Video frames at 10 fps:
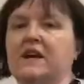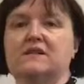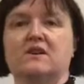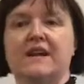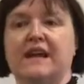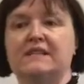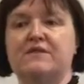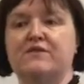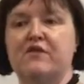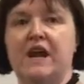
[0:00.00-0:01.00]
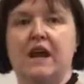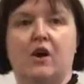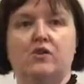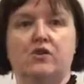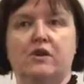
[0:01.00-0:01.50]
fingers on -3
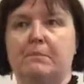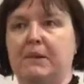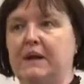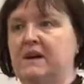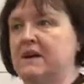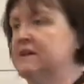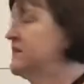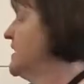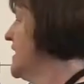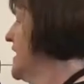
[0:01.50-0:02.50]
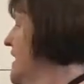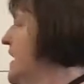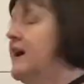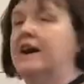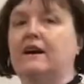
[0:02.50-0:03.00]
on your number line.
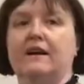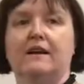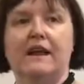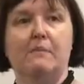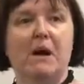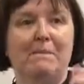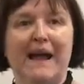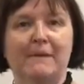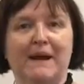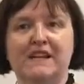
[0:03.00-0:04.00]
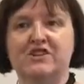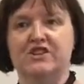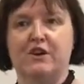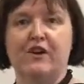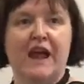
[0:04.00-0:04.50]
Now, my bank
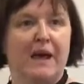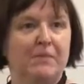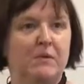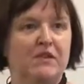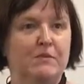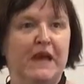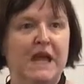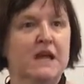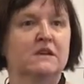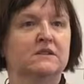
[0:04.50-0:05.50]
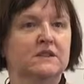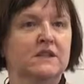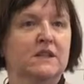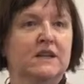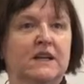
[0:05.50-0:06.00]
manager's not very happy with me.
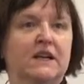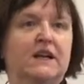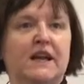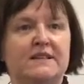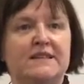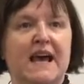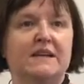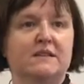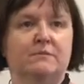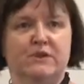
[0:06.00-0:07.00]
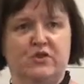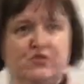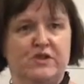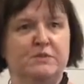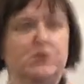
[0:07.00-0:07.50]
He said,
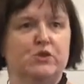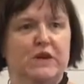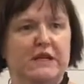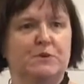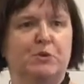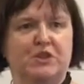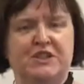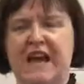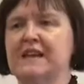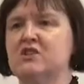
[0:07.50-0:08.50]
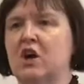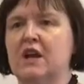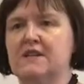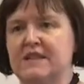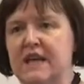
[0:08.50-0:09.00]
Mrs. Richmond, you need to put
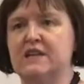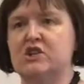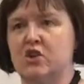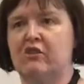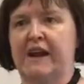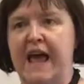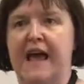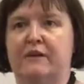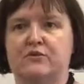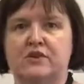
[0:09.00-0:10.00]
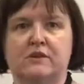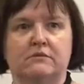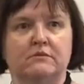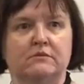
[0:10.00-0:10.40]
$10 into your account.